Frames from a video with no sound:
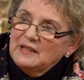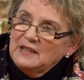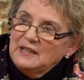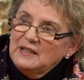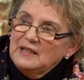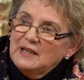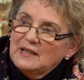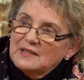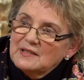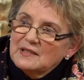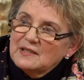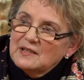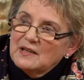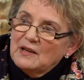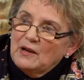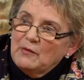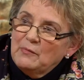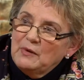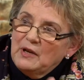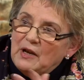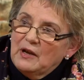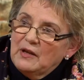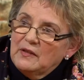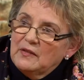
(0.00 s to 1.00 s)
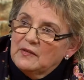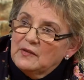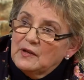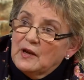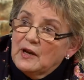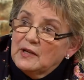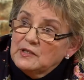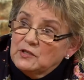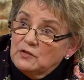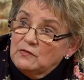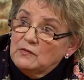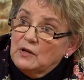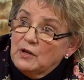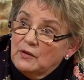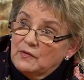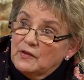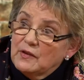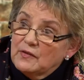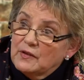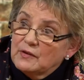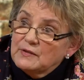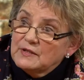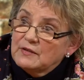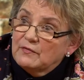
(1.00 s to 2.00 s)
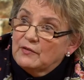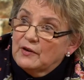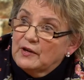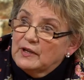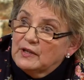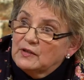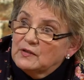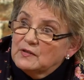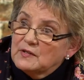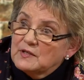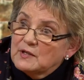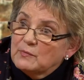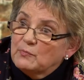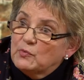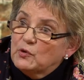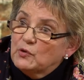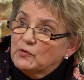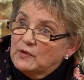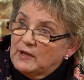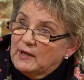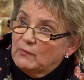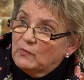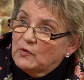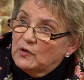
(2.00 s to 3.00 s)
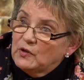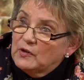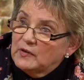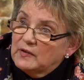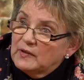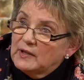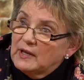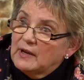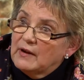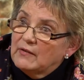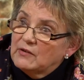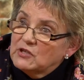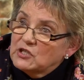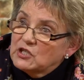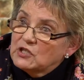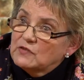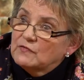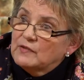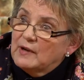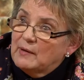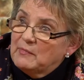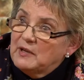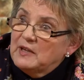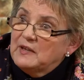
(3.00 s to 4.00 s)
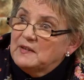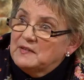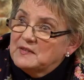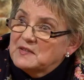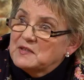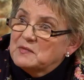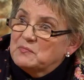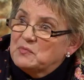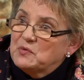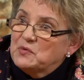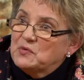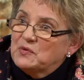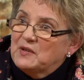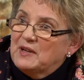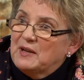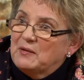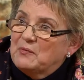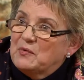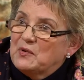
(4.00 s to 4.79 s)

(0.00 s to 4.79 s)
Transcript: Yes, I mean, I do know that there is a very good support network, the Irish Family Support Network.